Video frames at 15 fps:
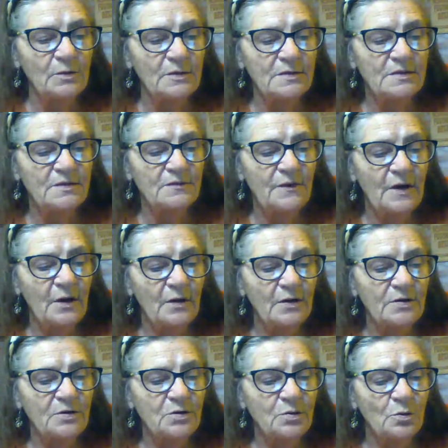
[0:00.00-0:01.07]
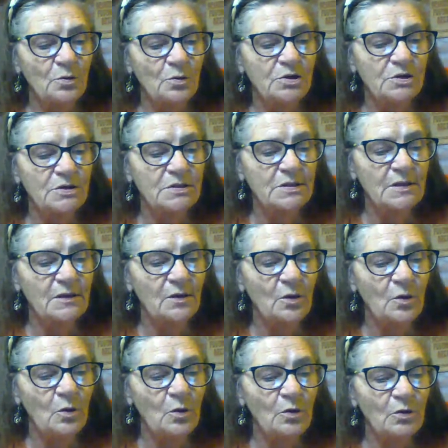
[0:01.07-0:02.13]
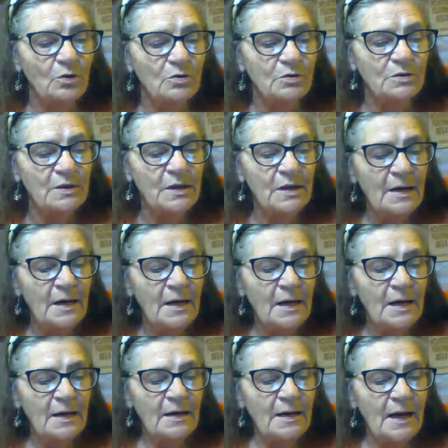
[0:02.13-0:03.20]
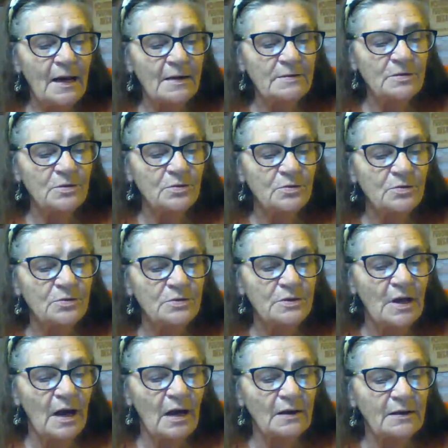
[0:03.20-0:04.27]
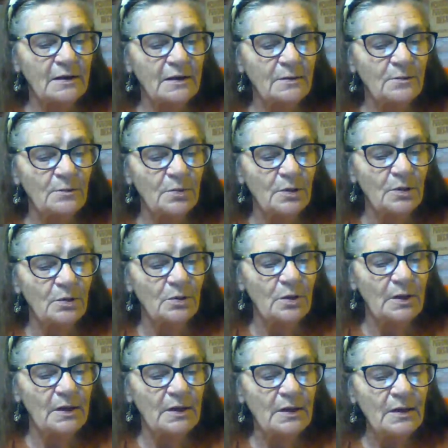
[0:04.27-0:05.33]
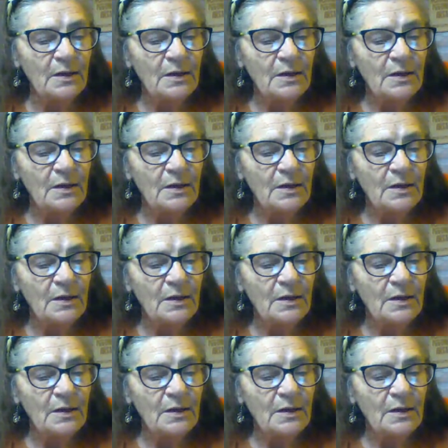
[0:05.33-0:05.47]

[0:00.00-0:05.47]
its fairy torches in the corners, and asters dotted it bluely.